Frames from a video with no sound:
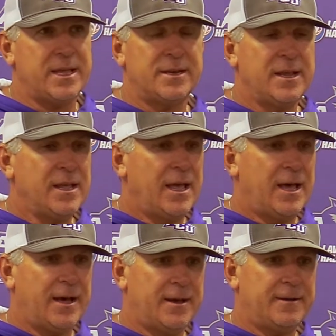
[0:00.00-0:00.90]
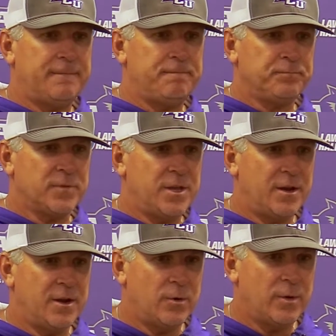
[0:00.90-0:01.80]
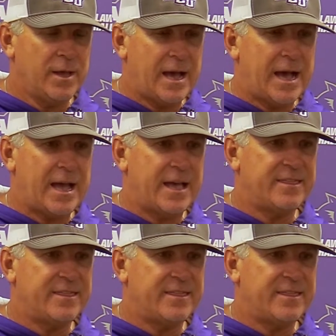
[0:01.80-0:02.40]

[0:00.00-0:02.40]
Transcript: And I